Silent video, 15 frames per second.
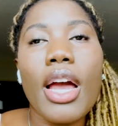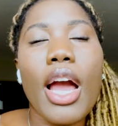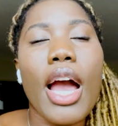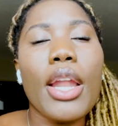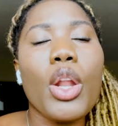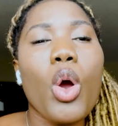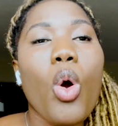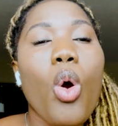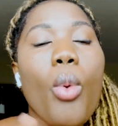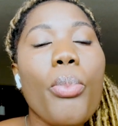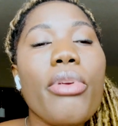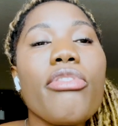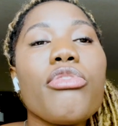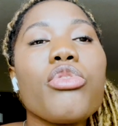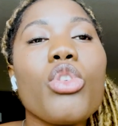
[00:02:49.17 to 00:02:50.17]
an
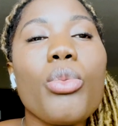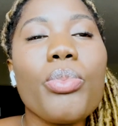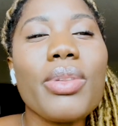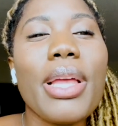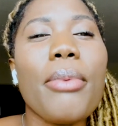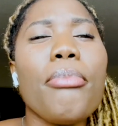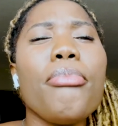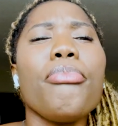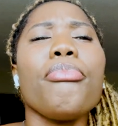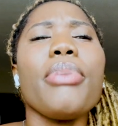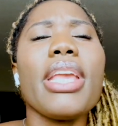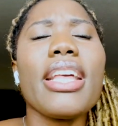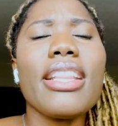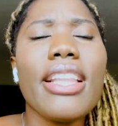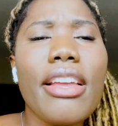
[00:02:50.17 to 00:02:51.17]
open floor plan,
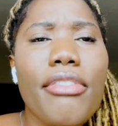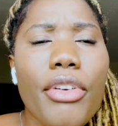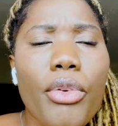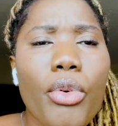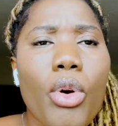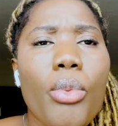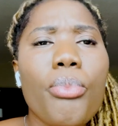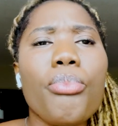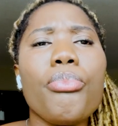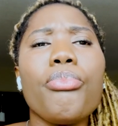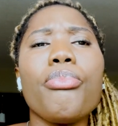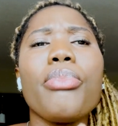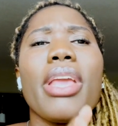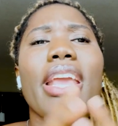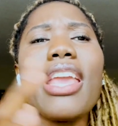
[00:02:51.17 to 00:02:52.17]
big living room,
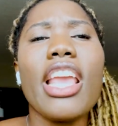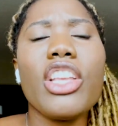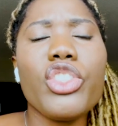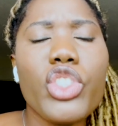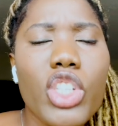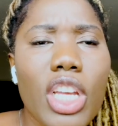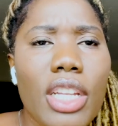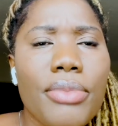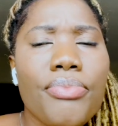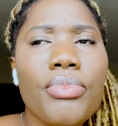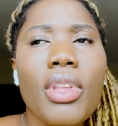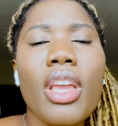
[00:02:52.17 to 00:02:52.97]
big kitchen,